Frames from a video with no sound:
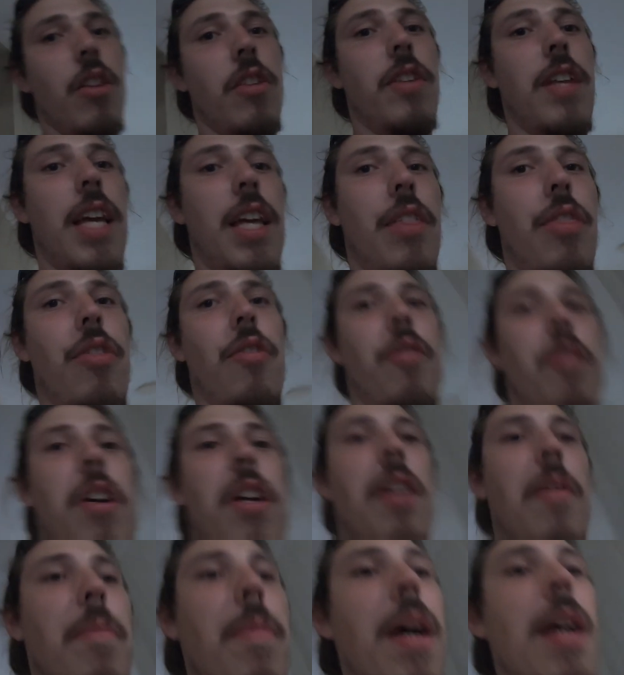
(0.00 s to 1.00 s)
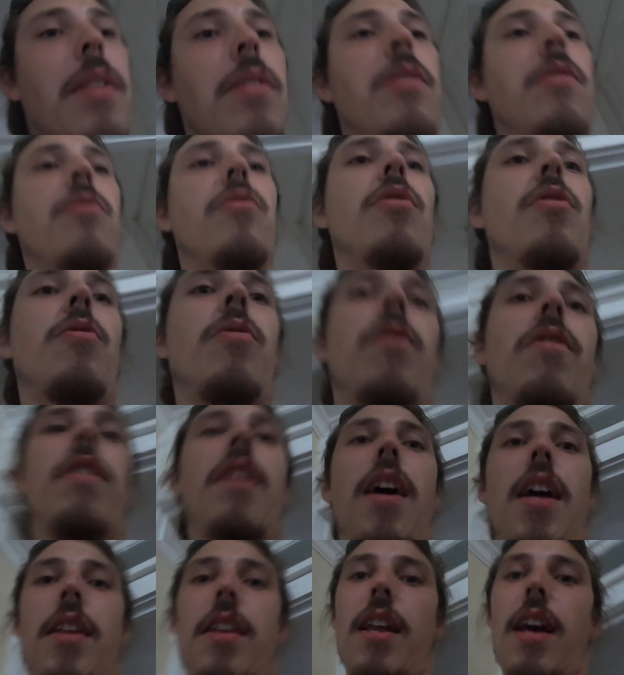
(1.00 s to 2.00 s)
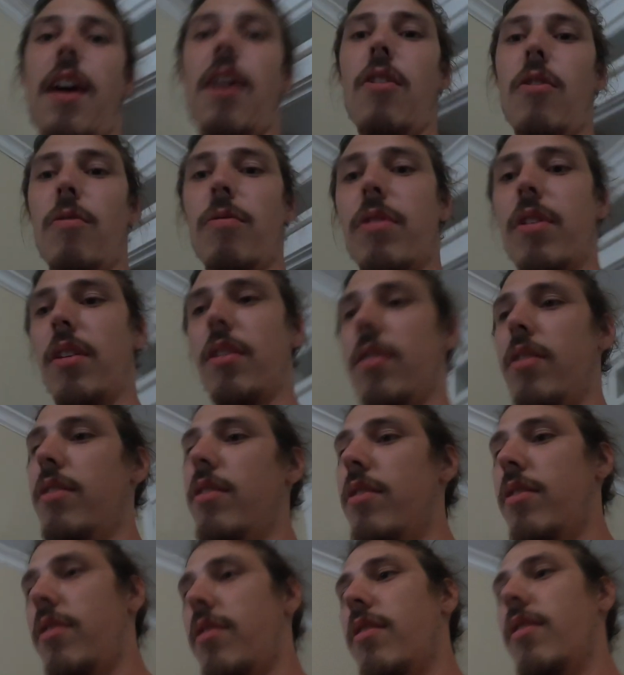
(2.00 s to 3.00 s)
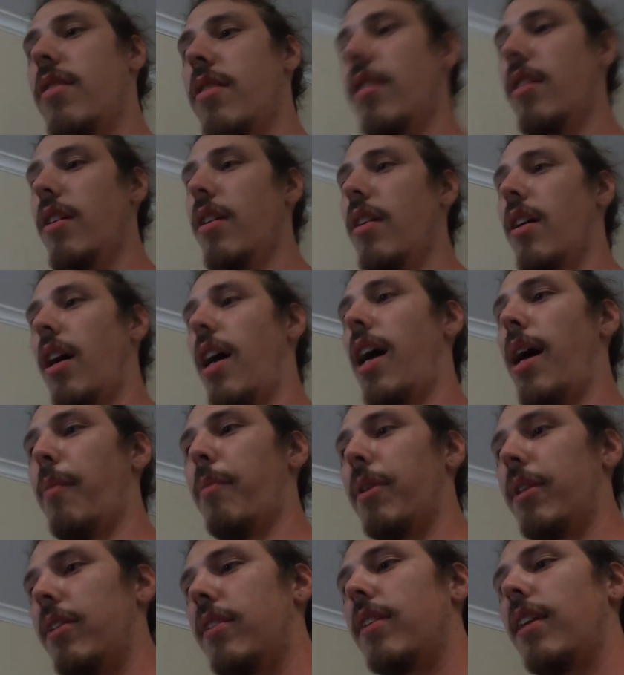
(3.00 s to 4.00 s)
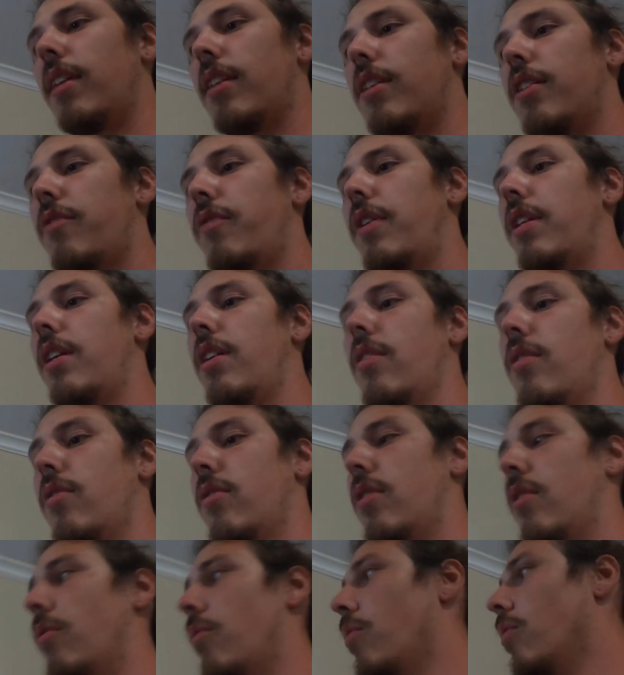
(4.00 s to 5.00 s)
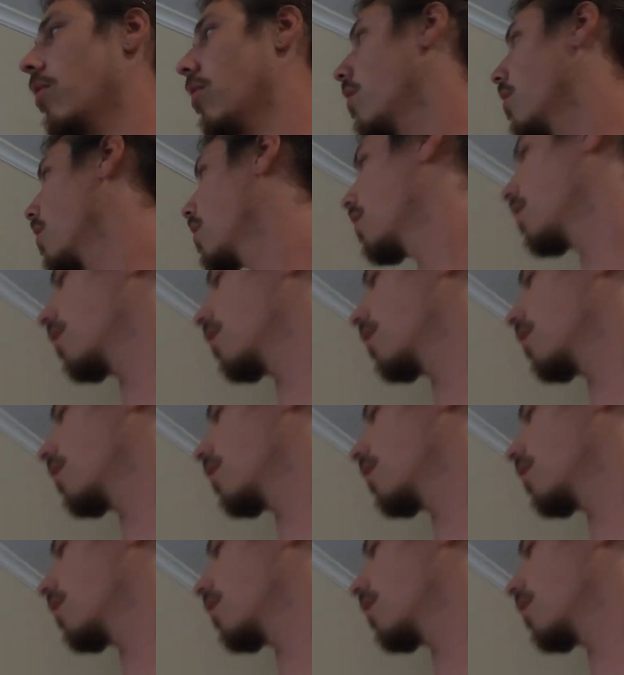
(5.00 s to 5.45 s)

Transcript: day 3 I'm about to record that now cuz I'm going to set these videos in order.